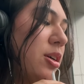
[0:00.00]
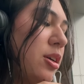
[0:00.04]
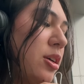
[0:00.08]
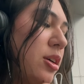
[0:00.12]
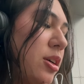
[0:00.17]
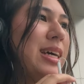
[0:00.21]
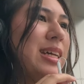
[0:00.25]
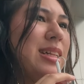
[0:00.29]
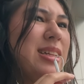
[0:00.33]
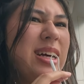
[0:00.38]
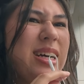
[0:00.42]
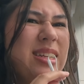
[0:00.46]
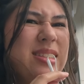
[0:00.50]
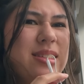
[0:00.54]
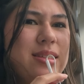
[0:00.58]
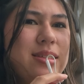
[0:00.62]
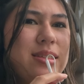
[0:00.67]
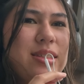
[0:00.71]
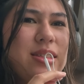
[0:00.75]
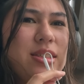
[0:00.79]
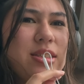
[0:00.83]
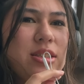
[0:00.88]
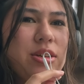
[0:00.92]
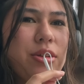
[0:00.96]
my class
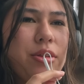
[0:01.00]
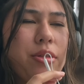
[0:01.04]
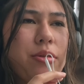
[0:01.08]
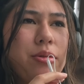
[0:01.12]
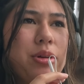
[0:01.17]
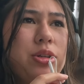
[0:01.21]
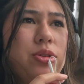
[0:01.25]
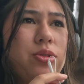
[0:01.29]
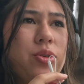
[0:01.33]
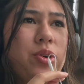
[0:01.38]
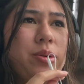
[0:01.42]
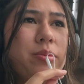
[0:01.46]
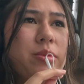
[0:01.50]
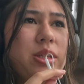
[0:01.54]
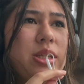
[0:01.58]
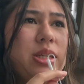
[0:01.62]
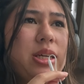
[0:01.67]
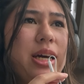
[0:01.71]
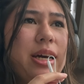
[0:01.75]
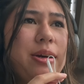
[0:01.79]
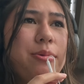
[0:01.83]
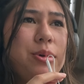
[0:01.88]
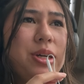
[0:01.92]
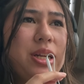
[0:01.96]
isn't until 3 normally
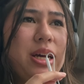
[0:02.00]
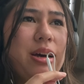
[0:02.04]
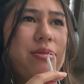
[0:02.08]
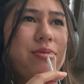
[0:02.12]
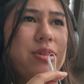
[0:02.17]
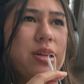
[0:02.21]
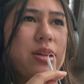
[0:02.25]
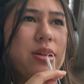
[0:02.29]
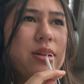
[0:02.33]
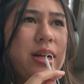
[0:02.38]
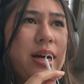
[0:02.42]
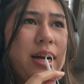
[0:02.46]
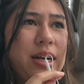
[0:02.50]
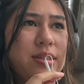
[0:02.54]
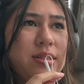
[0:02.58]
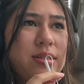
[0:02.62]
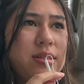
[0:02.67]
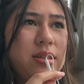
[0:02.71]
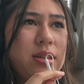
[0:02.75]
i would have a class